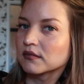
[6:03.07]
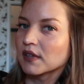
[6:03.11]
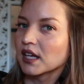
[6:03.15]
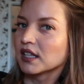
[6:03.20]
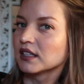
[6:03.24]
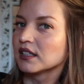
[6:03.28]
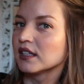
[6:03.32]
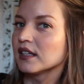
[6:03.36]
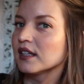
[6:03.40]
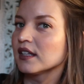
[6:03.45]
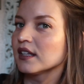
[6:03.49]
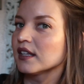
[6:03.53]

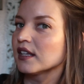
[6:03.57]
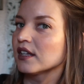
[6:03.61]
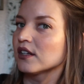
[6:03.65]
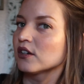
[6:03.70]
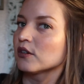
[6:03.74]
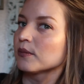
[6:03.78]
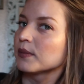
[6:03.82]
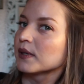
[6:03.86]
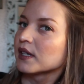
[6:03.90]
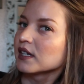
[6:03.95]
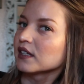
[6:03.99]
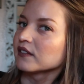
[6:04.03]
a
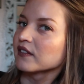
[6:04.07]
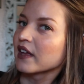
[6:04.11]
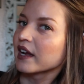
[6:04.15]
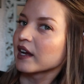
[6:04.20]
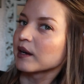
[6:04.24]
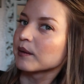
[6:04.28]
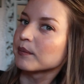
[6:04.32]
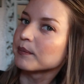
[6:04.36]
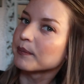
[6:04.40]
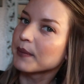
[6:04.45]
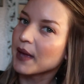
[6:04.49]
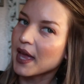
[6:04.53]
little bit of
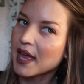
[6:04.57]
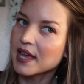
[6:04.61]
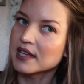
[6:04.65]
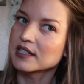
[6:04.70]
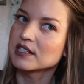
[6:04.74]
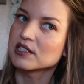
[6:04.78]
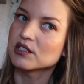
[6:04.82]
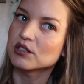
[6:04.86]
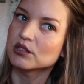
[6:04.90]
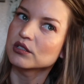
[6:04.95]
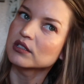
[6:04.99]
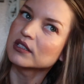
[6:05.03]
like a
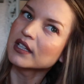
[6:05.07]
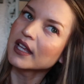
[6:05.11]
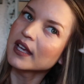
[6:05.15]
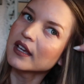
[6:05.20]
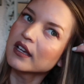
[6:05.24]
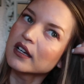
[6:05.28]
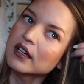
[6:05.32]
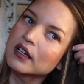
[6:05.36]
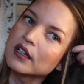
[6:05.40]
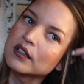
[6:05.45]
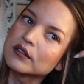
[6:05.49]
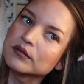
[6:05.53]
bend, or
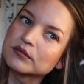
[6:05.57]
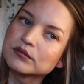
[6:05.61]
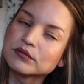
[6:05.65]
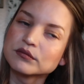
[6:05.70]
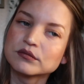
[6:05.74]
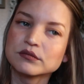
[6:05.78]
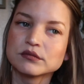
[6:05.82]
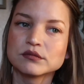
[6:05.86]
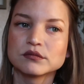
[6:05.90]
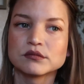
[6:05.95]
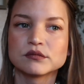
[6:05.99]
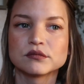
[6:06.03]
like a,
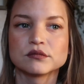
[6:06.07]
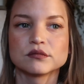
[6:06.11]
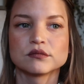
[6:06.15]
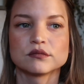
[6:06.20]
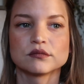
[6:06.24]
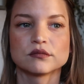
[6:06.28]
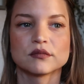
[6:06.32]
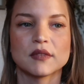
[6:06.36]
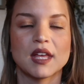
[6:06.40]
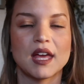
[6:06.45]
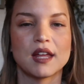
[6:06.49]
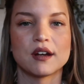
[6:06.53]

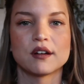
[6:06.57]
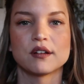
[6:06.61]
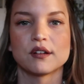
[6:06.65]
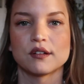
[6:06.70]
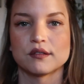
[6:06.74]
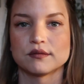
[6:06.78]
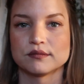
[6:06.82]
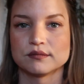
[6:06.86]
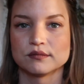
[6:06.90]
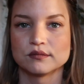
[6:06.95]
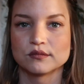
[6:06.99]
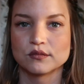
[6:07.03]
I don't
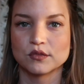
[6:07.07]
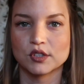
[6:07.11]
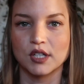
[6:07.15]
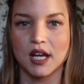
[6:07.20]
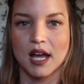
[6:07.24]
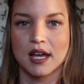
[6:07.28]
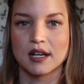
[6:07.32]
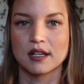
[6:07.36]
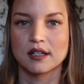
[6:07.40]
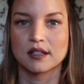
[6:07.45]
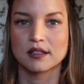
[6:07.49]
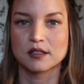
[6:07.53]
know
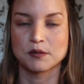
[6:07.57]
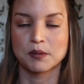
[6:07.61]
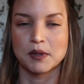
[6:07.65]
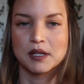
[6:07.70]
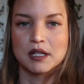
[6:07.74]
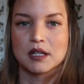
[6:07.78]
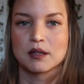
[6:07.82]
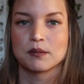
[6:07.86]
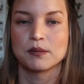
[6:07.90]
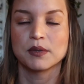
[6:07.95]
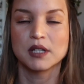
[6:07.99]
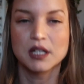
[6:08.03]
how to
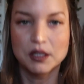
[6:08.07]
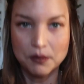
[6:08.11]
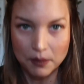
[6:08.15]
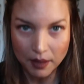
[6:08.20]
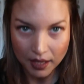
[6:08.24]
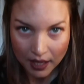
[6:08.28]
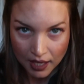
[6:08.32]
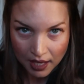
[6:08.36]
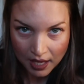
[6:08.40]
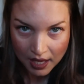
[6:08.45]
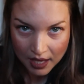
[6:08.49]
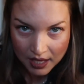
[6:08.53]
explain it. But
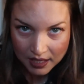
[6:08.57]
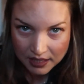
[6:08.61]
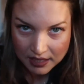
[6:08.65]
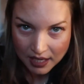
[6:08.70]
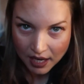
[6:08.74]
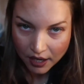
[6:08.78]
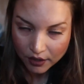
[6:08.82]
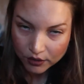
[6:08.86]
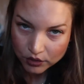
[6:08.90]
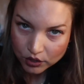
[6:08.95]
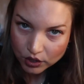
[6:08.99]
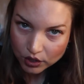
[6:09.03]
anyway,
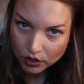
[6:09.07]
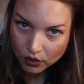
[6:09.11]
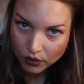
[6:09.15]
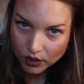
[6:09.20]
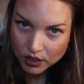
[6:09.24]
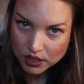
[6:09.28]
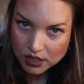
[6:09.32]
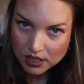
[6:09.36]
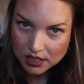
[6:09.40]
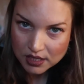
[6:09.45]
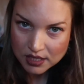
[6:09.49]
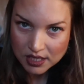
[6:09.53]
now you're
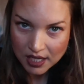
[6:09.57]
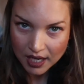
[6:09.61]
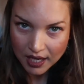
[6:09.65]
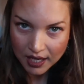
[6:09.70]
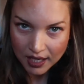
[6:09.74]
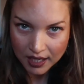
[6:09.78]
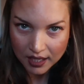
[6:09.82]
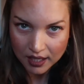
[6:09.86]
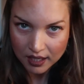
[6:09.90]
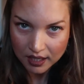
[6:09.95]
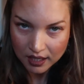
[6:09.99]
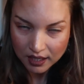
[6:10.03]
going to
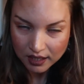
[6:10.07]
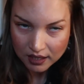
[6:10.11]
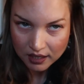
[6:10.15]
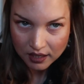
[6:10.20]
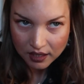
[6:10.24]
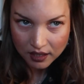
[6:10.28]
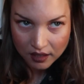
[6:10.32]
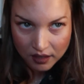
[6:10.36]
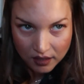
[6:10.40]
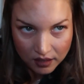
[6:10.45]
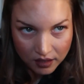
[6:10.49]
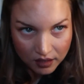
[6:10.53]
take
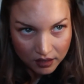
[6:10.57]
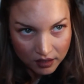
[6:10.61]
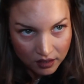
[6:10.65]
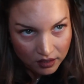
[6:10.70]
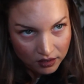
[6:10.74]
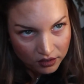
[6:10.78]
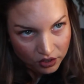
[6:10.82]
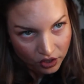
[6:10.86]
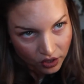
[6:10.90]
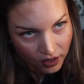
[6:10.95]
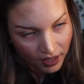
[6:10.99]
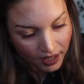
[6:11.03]

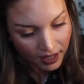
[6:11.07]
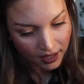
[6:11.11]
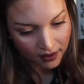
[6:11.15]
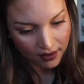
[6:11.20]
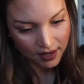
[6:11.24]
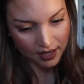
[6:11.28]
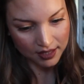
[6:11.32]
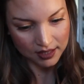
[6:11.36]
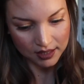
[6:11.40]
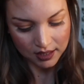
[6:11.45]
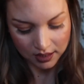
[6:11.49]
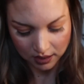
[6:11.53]
your
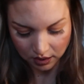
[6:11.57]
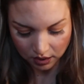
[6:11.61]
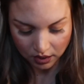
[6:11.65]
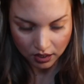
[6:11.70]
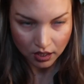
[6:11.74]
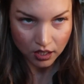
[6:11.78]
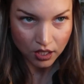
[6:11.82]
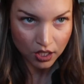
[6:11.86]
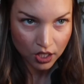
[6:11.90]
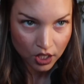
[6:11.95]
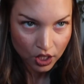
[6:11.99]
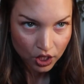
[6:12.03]
hair out of
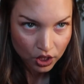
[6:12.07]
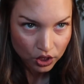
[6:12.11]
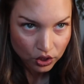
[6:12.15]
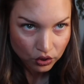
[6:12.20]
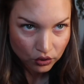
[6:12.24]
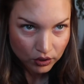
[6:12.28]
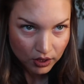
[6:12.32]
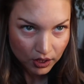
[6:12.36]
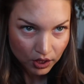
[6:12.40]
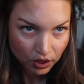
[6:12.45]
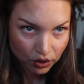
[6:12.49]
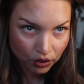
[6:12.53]
here.
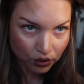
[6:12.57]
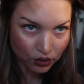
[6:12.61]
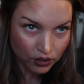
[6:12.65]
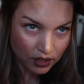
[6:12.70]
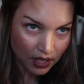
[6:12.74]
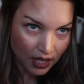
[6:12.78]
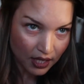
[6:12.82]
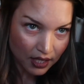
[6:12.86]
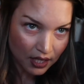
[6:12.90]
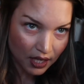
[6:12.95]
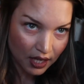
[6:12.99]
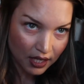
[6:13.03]
You can
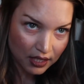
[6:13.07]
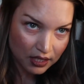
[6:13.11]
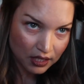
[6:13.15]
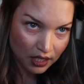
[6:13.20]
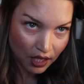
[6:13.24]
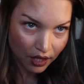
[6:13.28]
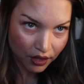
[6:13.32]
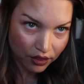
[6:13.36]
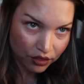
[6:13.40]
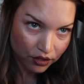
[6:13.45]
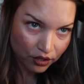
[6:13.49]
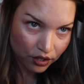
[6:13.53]
create
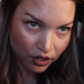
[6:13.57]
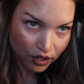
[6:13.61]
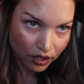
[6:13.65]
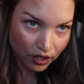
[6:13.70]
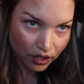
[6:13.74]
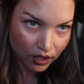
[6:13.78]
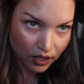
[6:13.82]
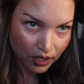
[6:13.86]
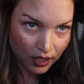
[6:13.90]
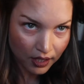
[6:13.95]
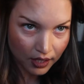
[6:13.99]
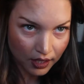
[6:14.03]

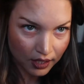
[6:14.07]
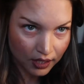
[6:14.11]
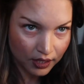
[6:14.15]
another